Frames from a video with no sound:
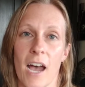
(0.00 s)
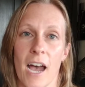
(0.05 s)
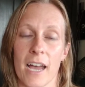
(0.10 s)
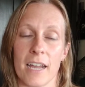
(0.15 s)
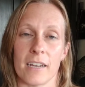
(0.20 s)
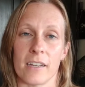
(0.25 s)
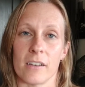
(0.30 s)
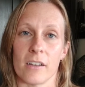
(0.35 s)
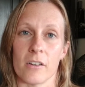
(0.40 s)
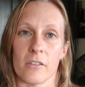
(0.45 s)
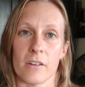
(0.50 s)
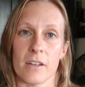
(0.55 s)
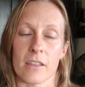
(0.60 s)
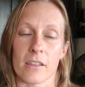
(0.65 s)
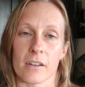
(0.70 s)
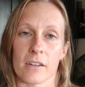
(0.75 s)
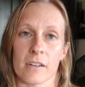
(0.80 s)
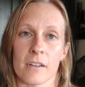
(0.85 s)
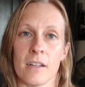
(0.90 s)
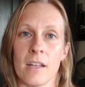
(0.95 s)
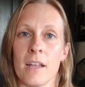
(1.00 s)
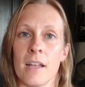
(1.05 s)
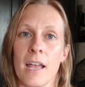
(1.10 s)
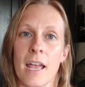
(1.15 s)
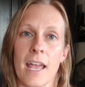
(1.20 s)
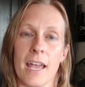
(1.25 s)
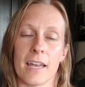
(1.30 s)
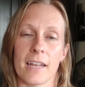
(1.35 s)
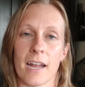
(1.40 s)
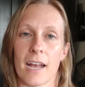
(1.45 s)
I didn't know either.
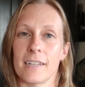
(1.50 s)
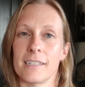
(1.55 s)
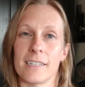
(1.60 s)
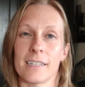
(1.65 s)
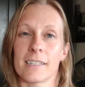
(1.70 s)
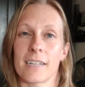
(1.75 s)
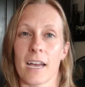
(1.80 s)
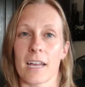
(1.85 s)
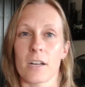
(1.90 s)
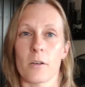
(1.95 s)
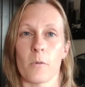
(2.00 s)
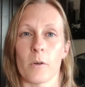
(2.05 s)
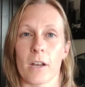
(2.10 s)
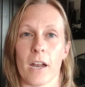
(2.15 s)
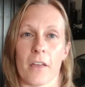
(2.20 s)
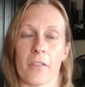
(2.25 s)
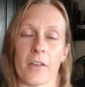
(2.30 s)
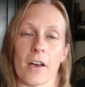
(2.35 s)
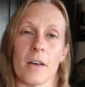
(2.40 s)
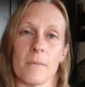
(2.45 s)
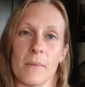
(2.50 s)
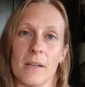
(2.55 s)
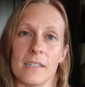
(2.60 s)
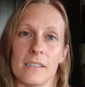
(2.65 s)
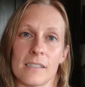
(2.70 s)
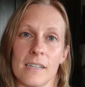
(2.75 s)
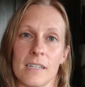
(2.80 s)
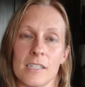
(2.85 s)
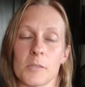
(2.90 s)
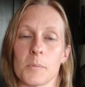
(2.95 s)
And I did kind of what I thought
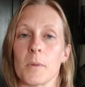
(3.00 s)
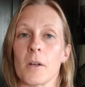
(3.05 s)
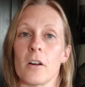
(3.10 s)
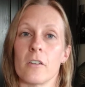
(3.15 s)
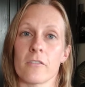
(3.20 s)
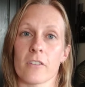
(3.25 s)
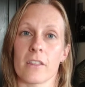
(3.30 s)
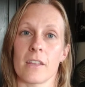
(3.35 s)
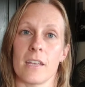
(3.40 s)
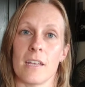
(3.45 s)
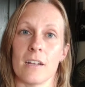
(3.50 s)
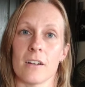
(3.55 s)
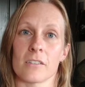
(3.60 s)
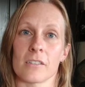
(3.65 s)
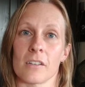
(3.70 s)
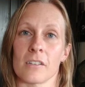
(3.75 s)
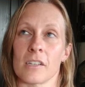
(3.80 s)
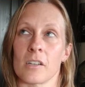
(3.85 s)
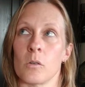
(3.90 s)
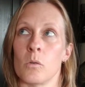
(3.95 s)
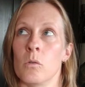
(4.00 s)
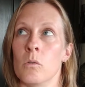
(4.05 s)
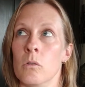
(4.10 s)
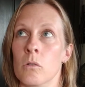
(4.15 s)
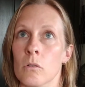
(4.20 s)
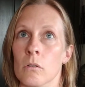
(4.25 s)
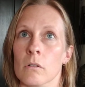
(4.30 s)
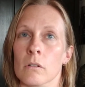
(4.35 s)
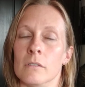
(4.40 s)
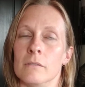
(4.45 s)
made sense, but over the years I was like,
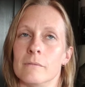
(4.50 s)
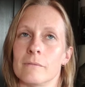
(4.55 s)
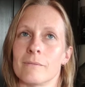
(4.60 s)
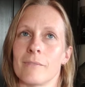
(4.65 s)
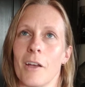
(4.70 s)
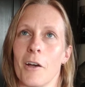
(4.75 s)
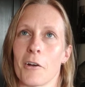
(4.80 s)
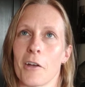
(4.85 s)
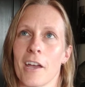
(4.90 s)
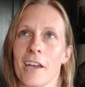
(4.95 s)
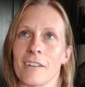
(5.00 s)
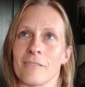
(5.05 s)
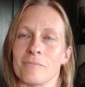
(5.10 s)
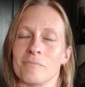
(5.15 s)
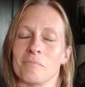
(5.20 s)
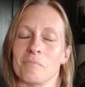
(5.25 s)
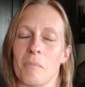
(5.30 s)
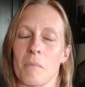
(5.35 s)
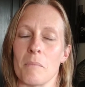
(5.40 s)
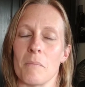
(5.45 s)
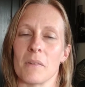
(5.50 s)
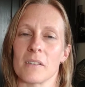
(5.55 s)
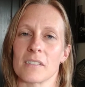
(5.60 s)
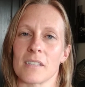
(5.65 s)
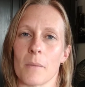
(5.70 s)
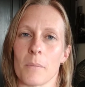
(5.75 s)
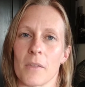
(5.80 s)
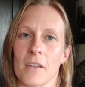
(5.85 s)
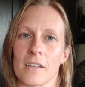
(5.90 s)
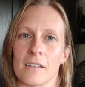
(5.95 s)
ooh, hmm, okay, missed
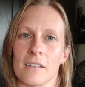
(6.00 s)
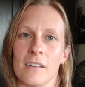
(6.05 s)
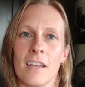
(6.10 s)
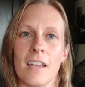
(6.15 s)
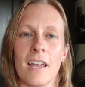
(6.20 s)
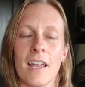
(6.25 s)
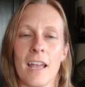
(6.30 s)
something.